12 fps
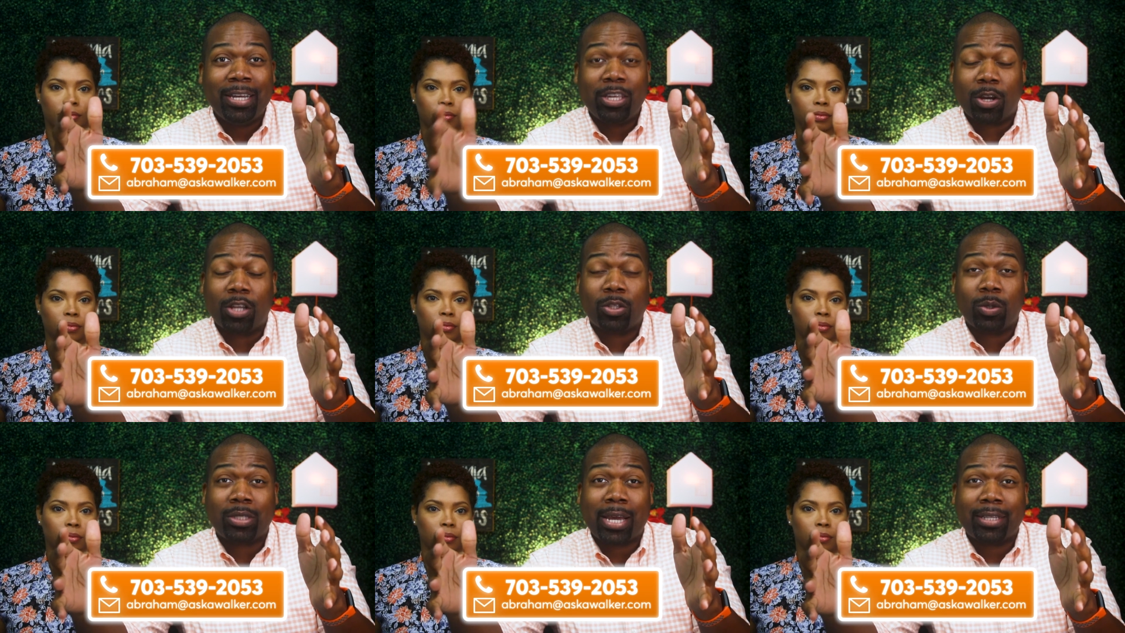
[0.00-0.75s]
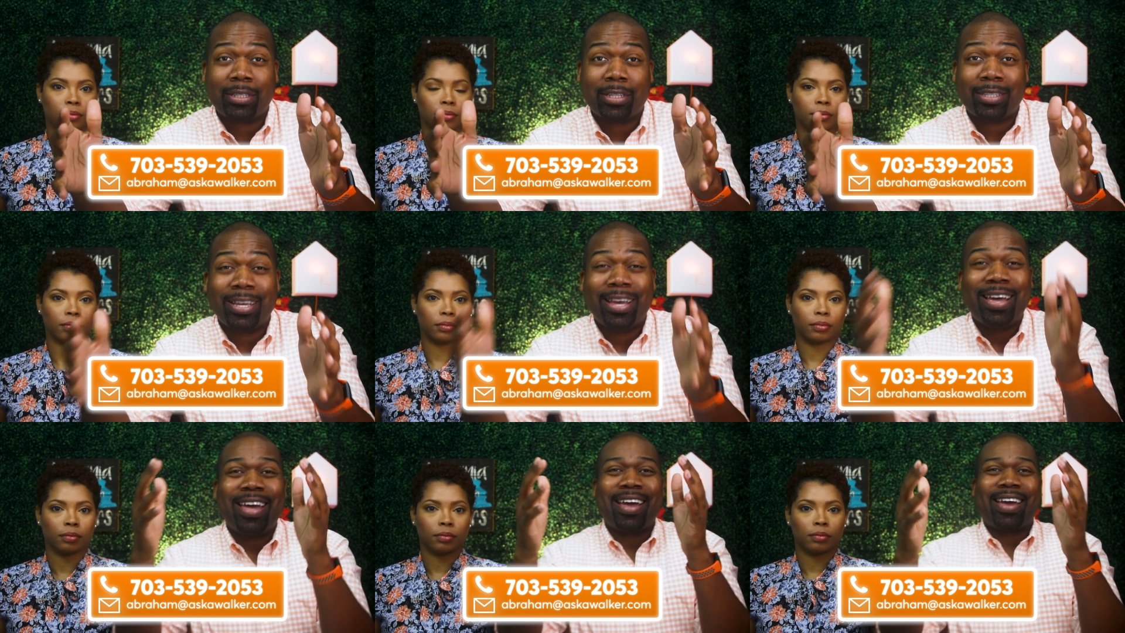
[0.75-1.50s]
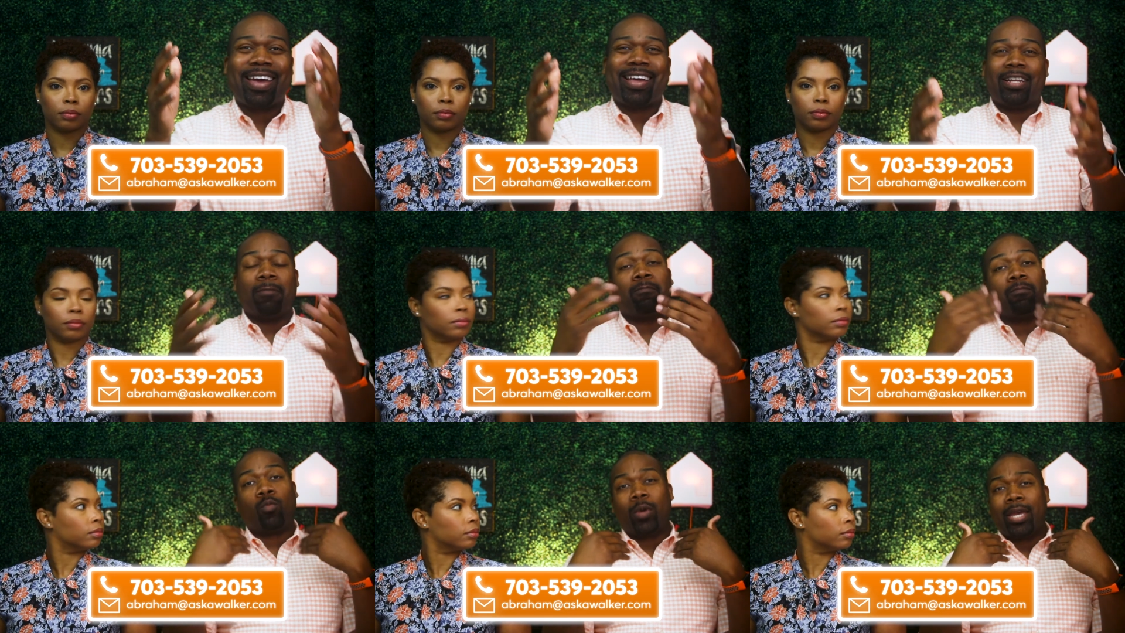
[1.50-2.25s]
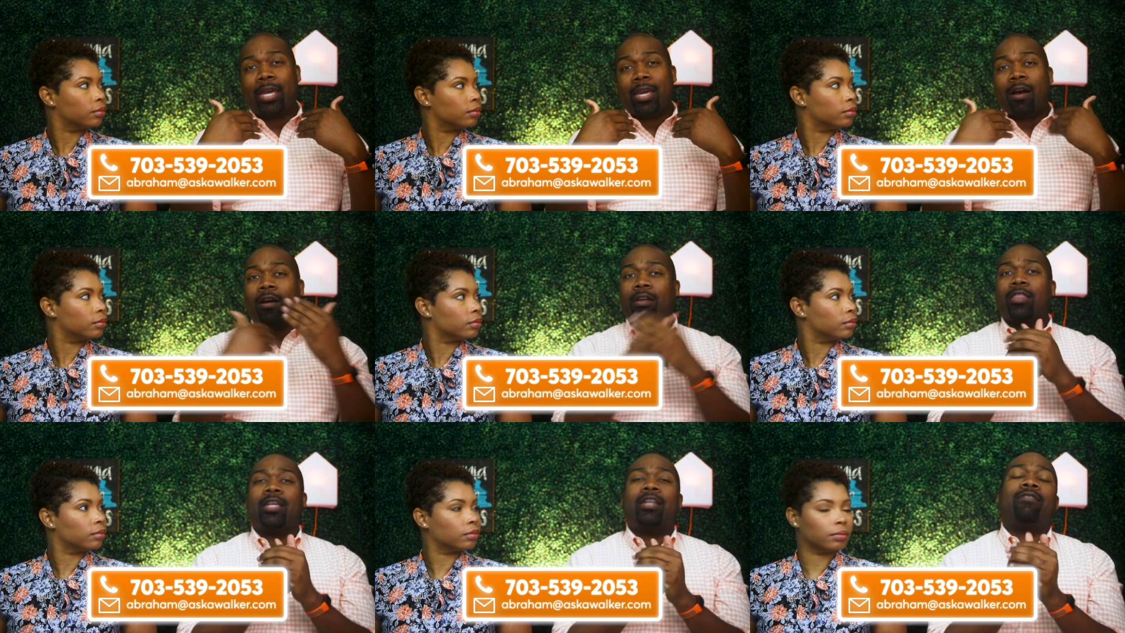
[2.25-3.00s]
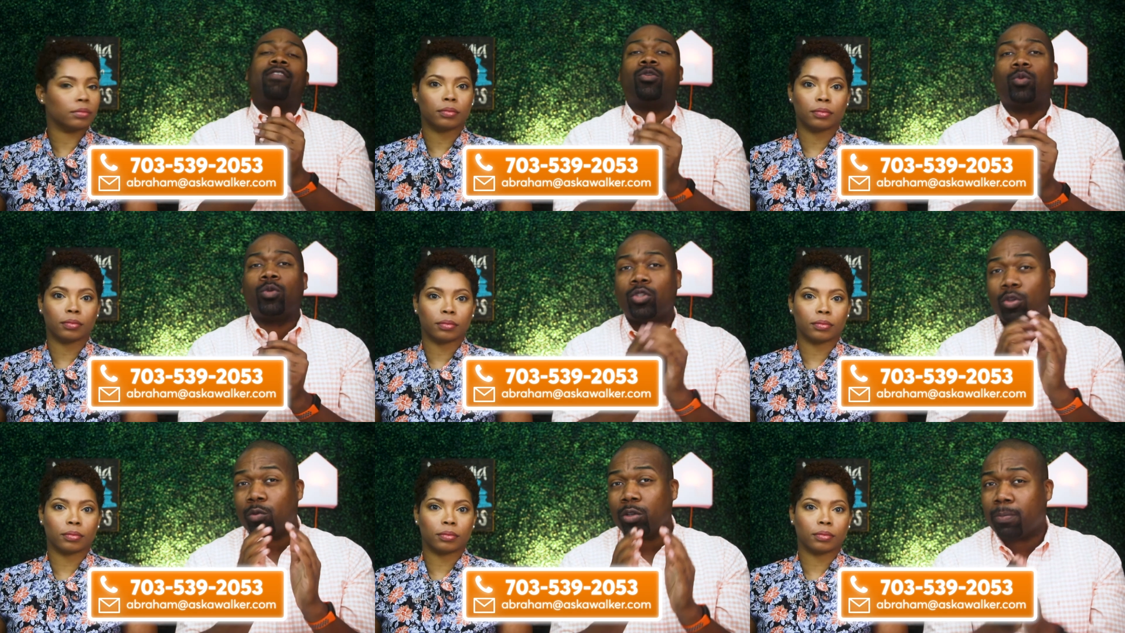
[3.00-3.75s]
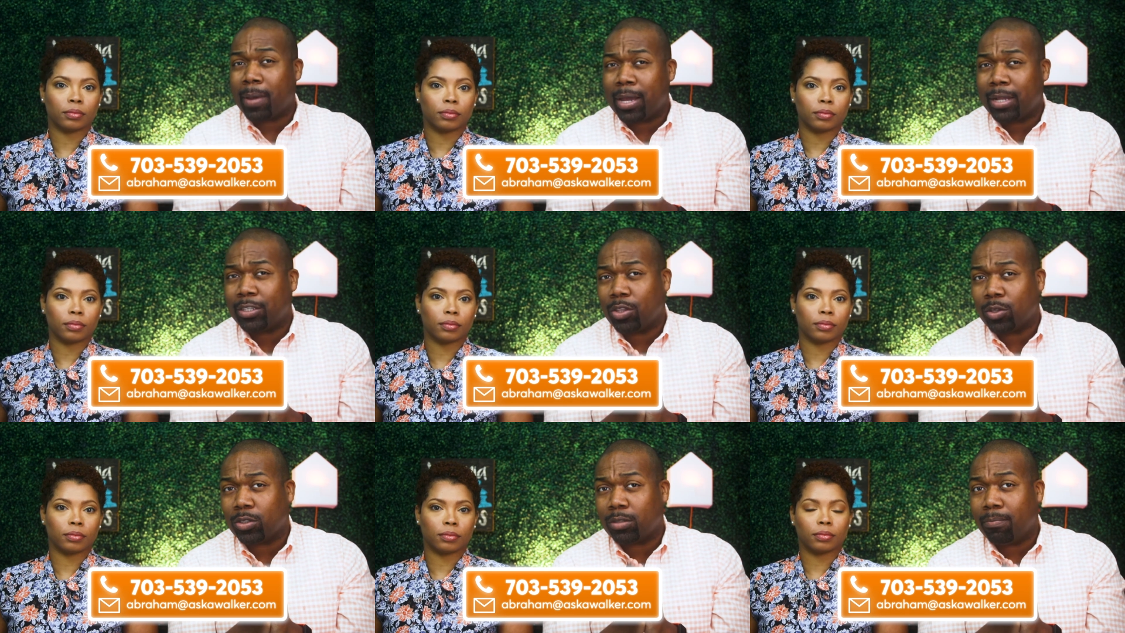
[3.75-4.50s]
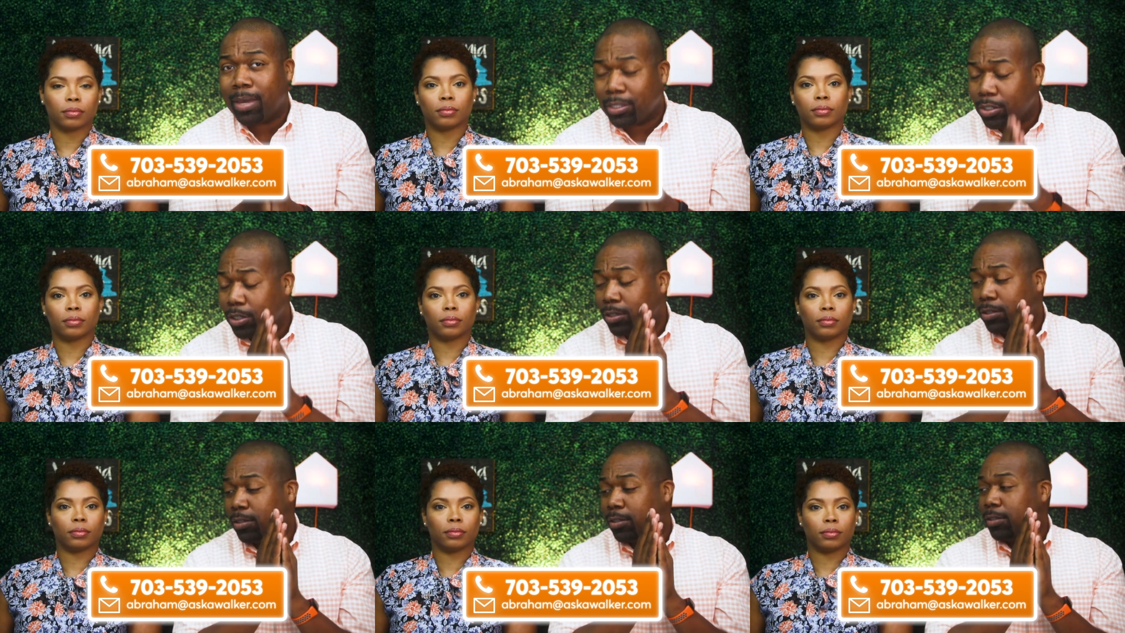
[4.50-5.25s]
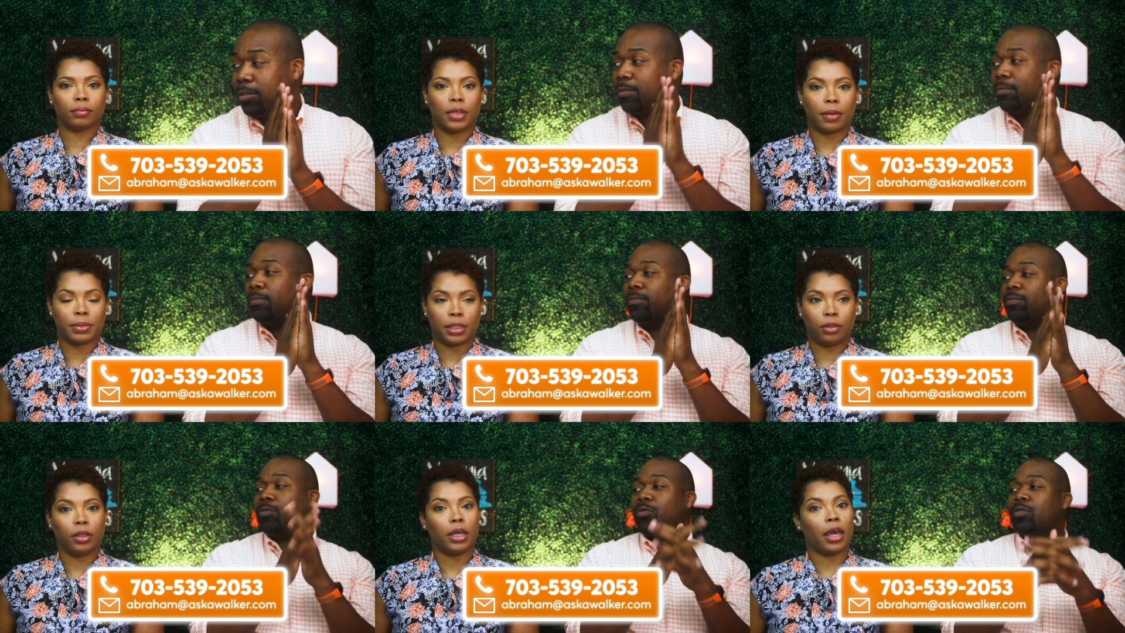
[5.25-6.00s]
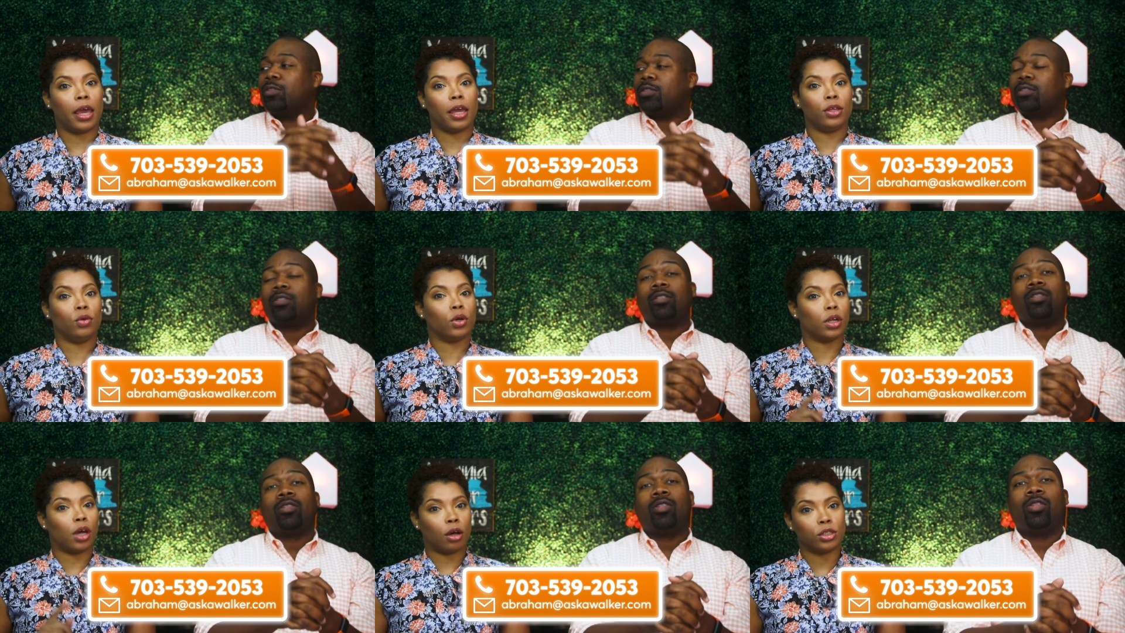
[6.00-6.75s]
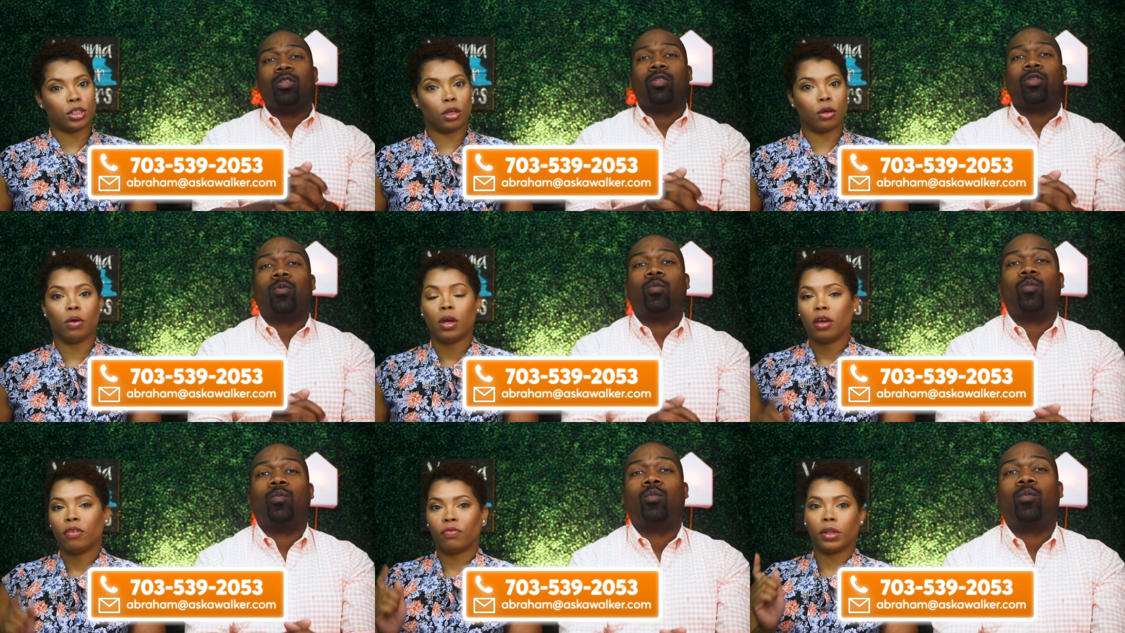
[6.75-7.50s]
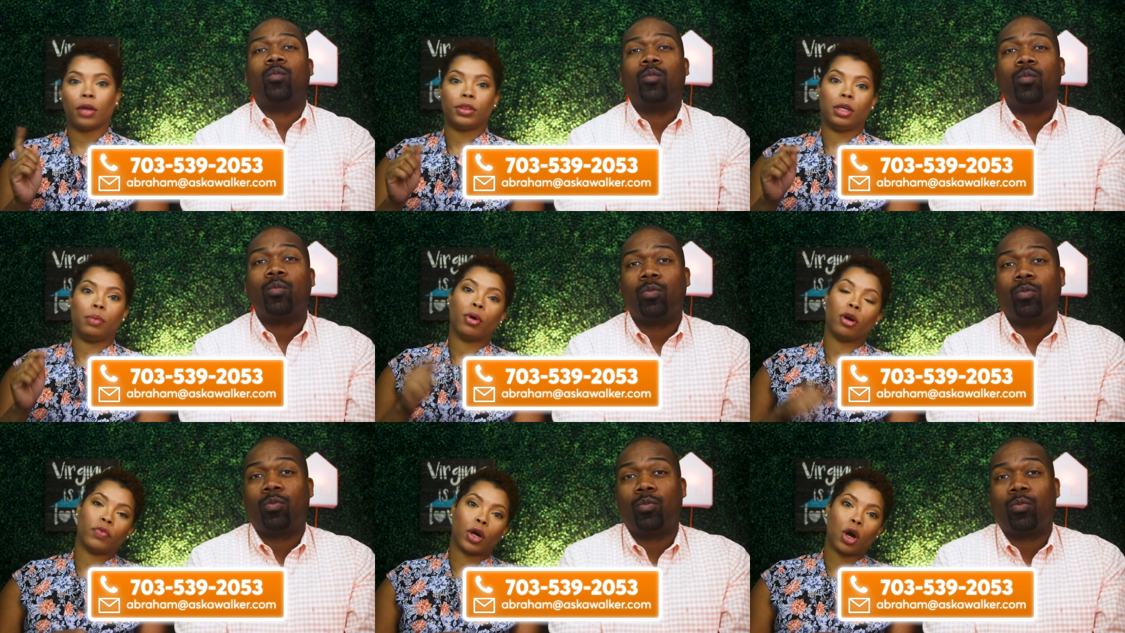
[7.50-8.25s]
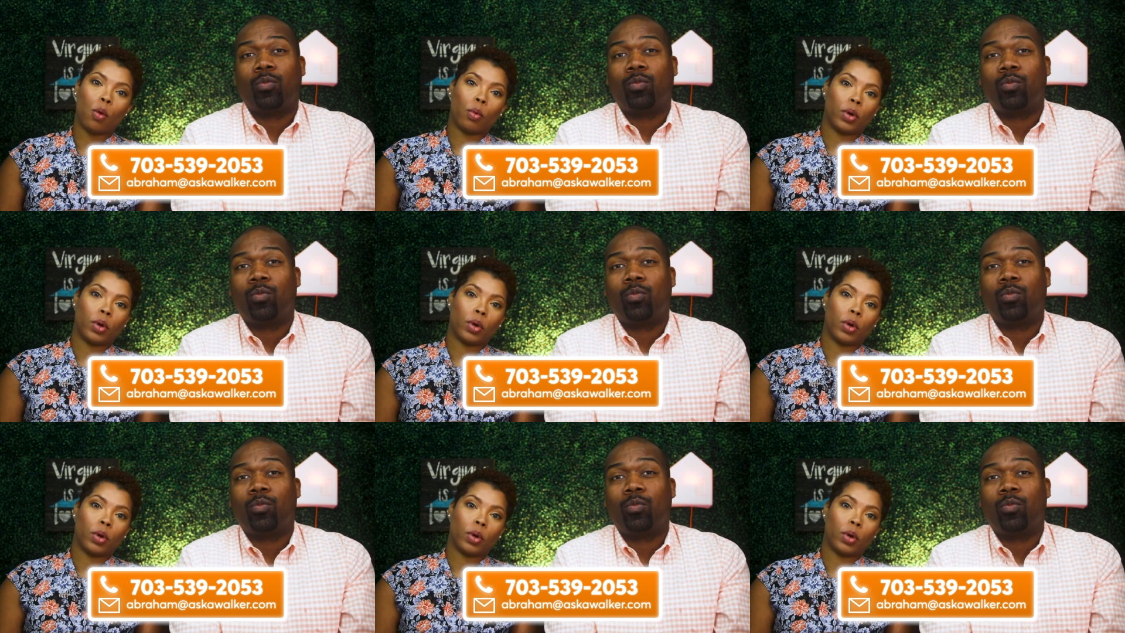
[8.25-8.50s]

Speaker 1: You can also text us, and we are the individuals who respond to those messages.
Speaker 2: Absolutely. And you can also fill out the perfect home